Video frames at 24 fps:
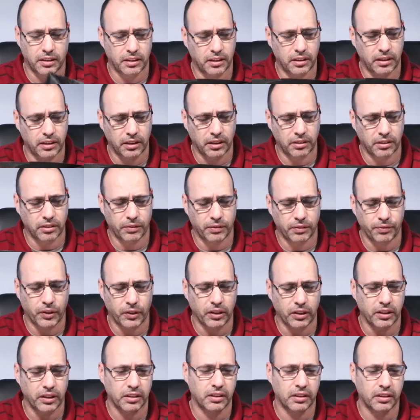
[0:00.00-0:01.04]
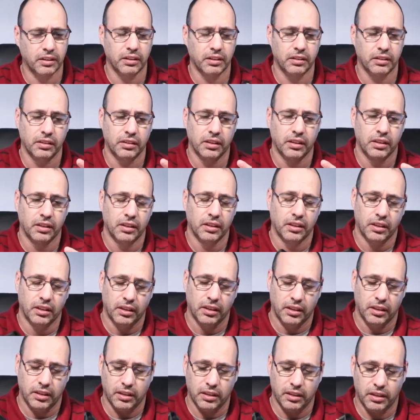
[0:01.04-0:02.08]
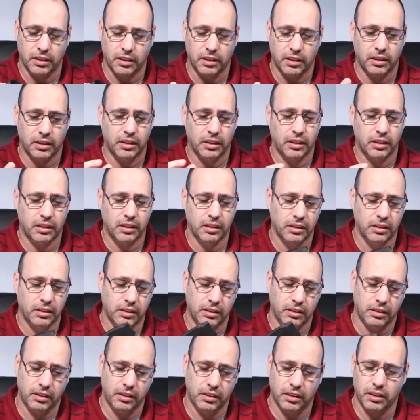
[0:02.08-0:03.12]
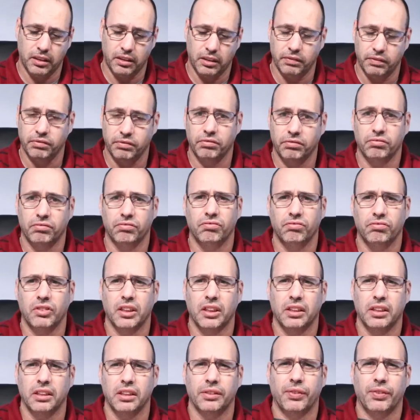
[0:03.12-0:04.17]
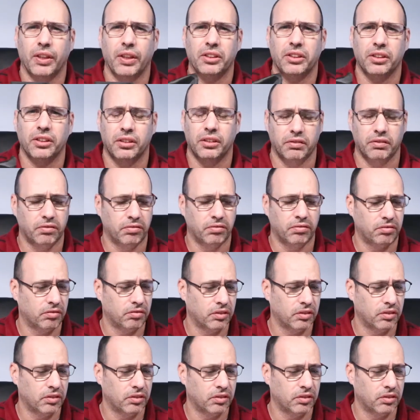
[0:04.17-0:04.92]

a good product. And yeah, nothing special.